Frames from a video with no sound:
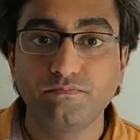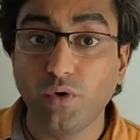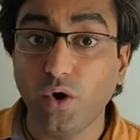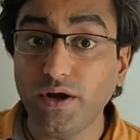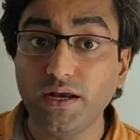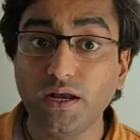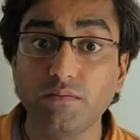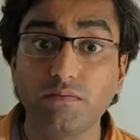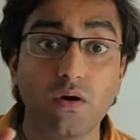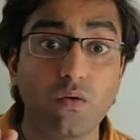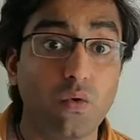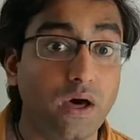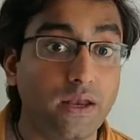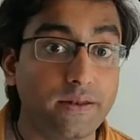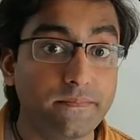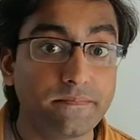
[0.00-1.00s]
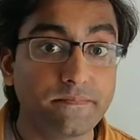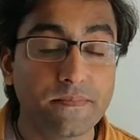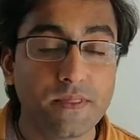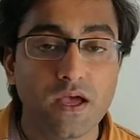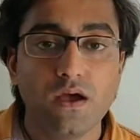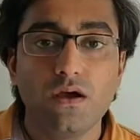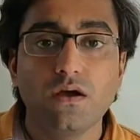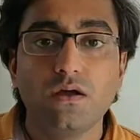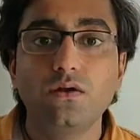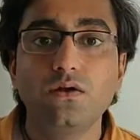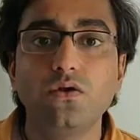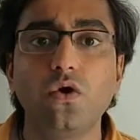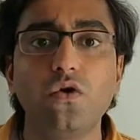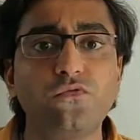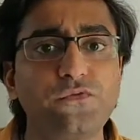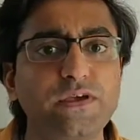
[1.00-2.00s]
Point number one,
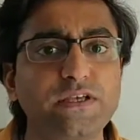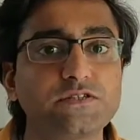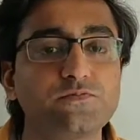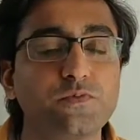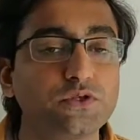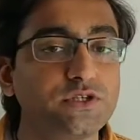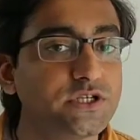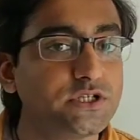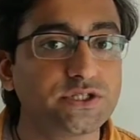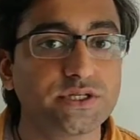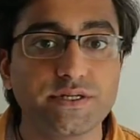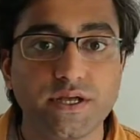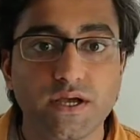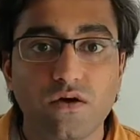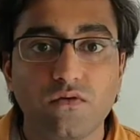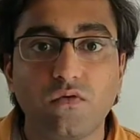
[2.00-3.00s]
no fixed position